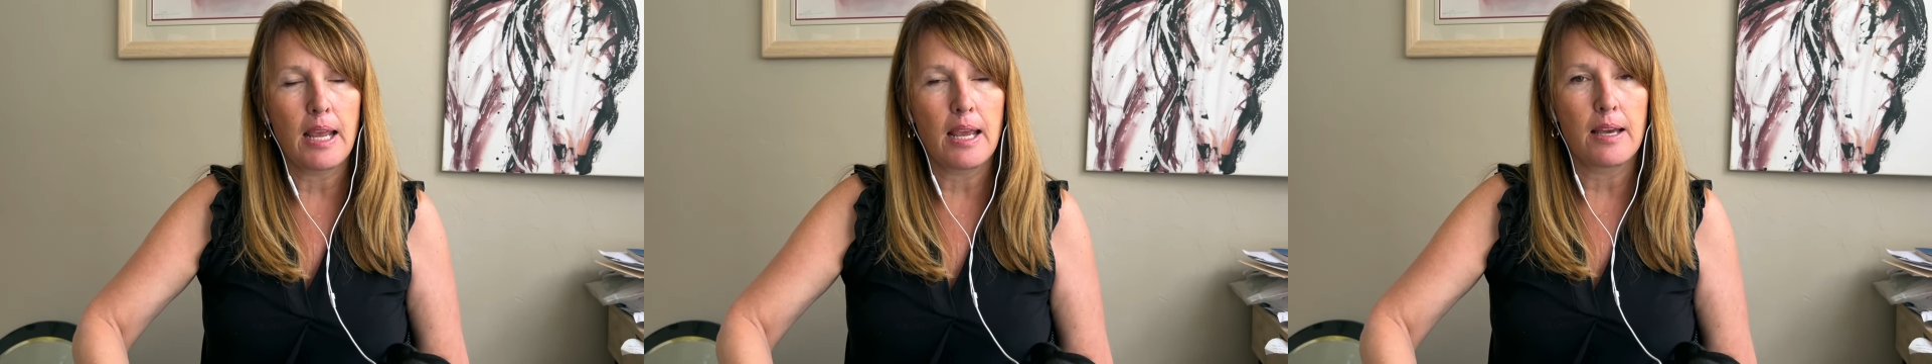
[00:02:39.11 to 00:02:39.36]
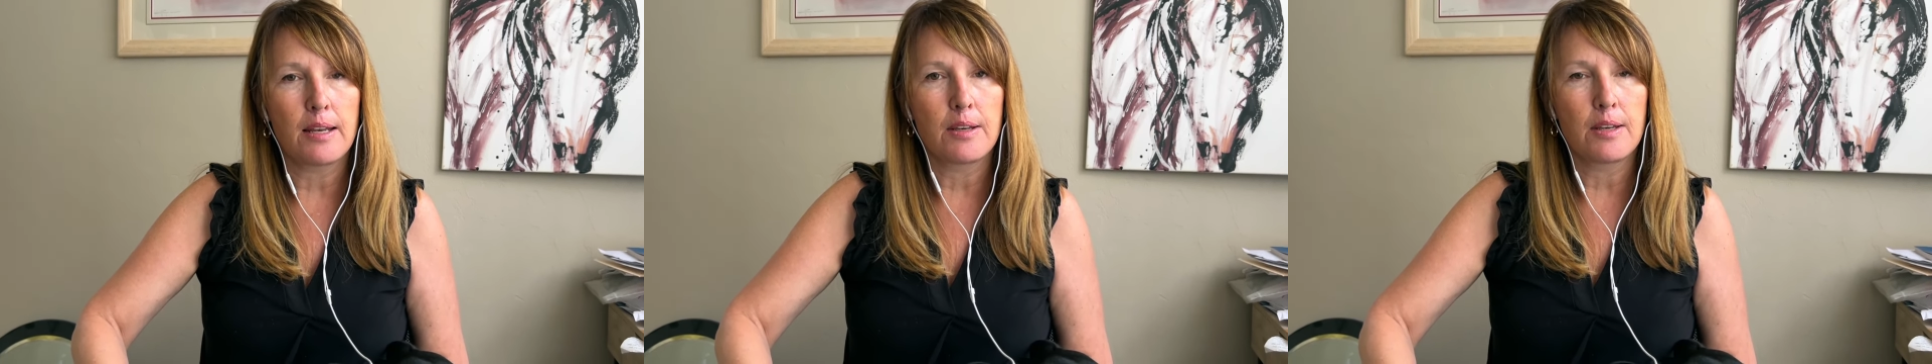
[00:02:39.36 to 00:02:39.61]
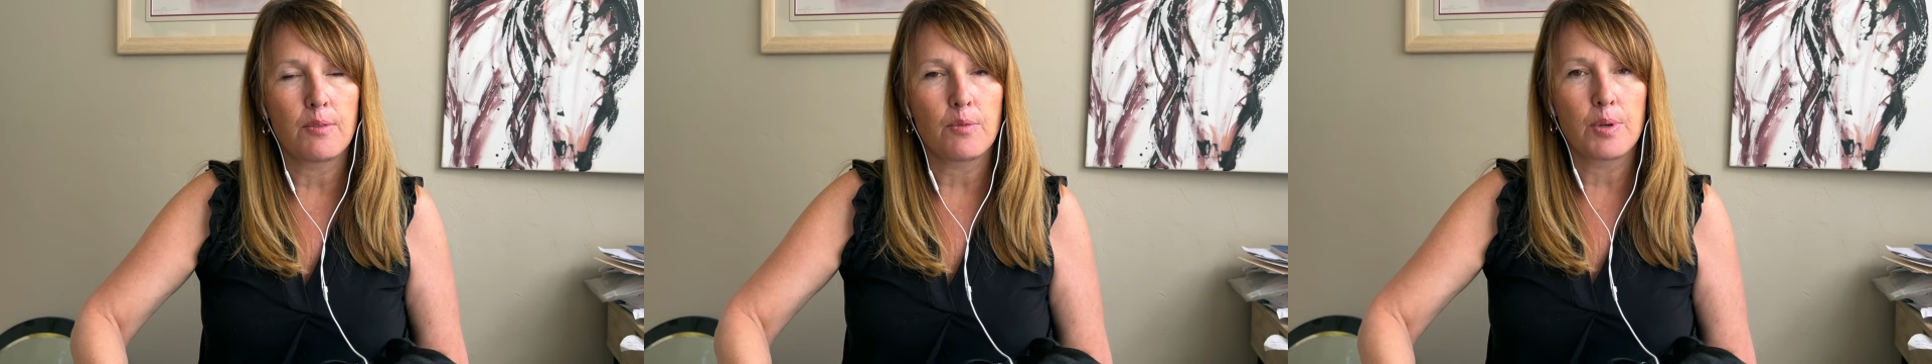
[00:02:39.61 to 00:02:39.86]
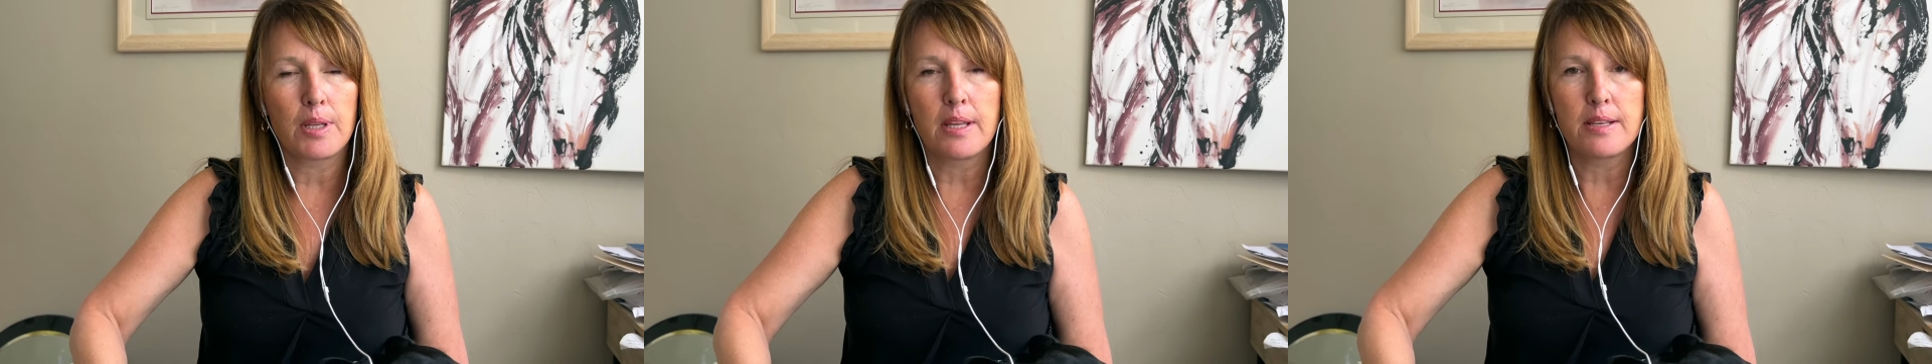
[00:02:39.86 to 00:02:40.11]
and
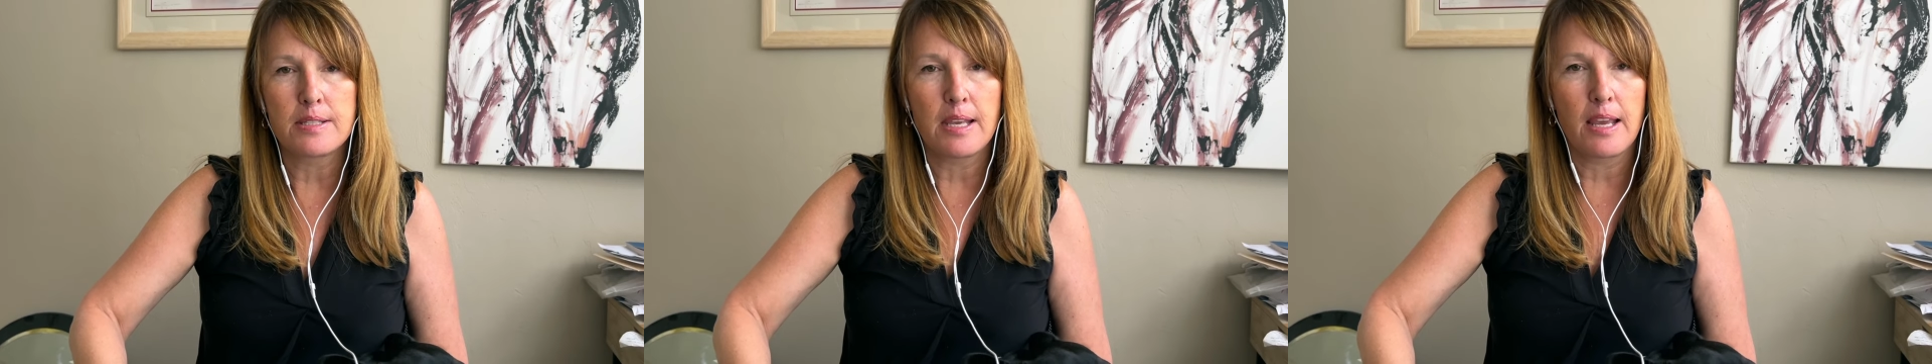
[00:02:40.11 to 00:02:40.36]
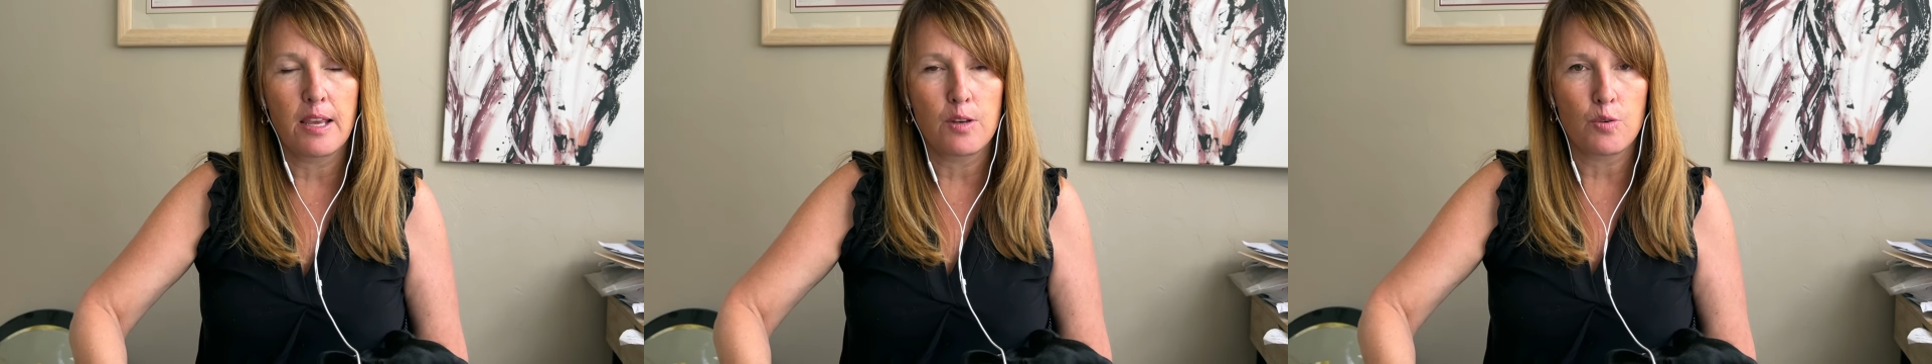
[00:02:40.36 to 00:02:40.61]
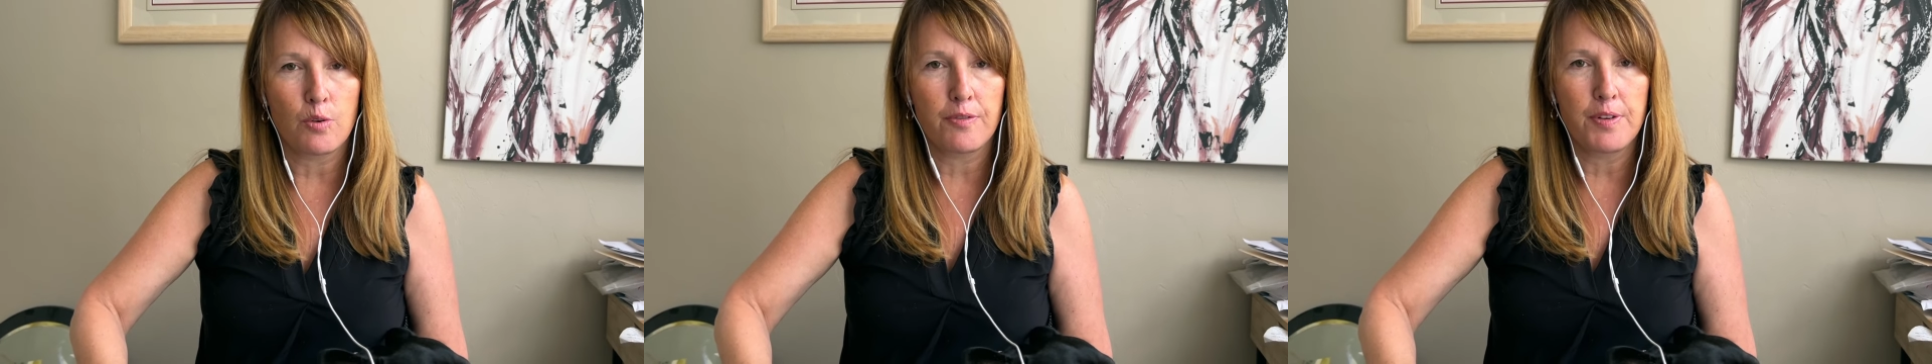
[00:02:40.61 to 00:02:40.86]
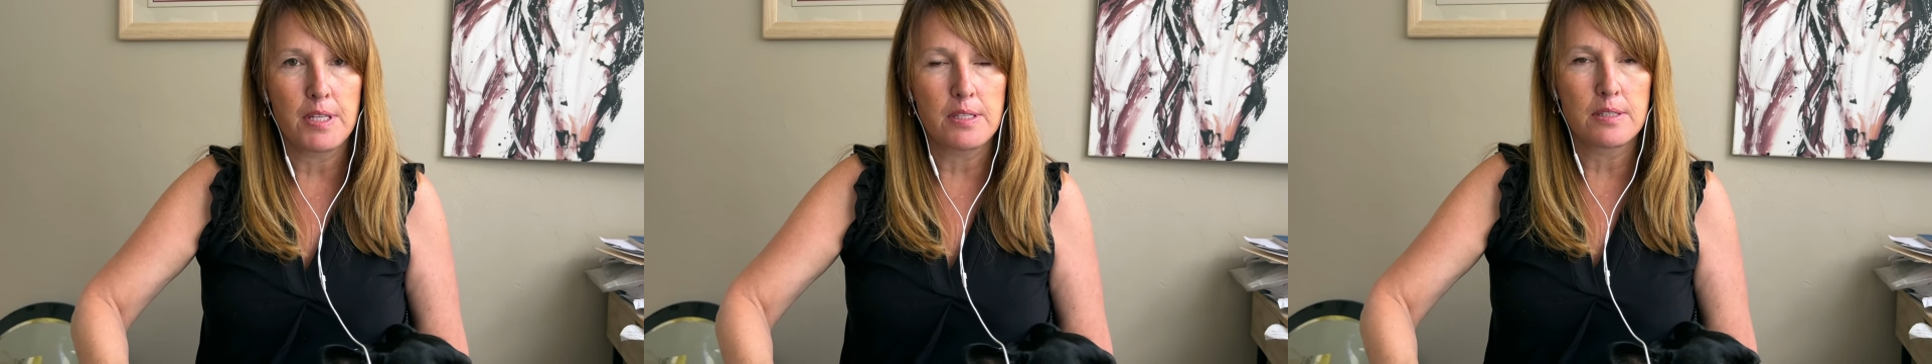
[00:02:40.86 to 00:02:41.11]
releasing
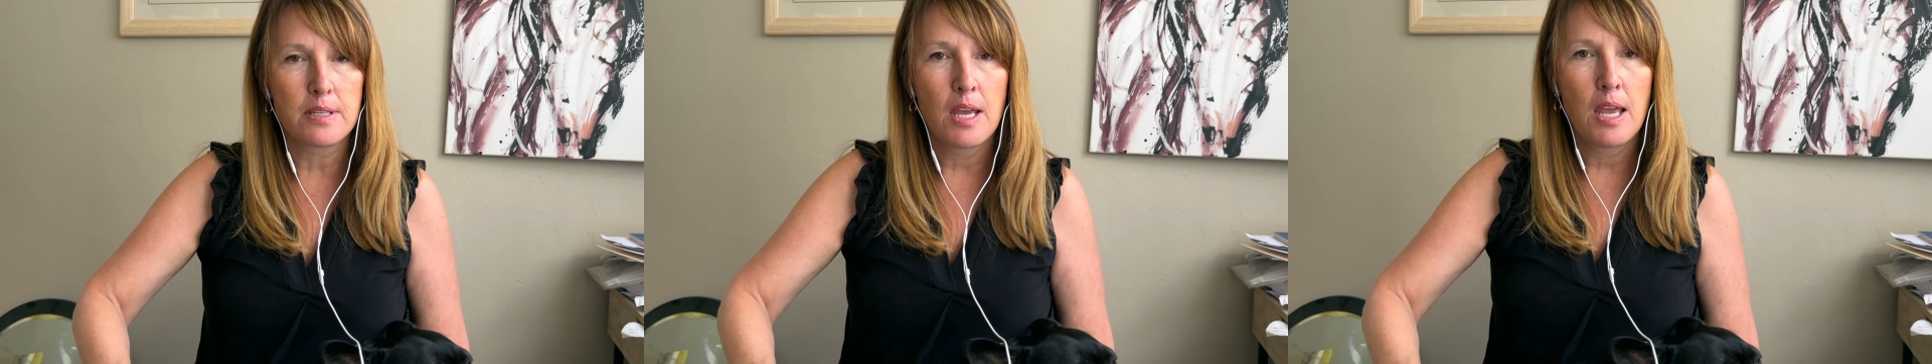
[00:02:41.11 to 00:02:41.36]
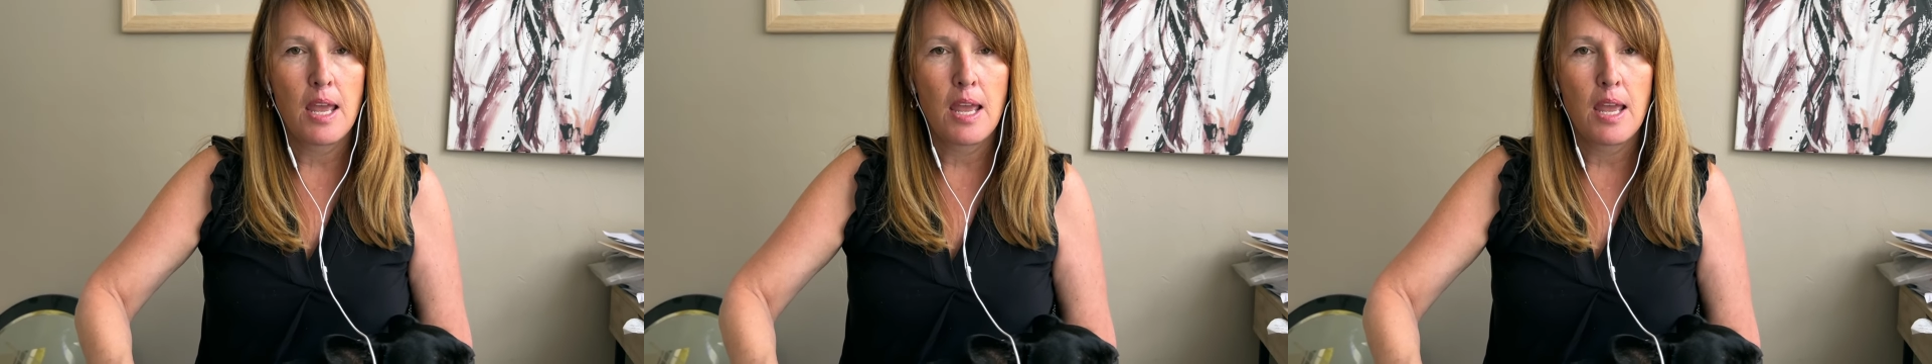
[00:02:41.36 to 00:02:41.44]
endorphins.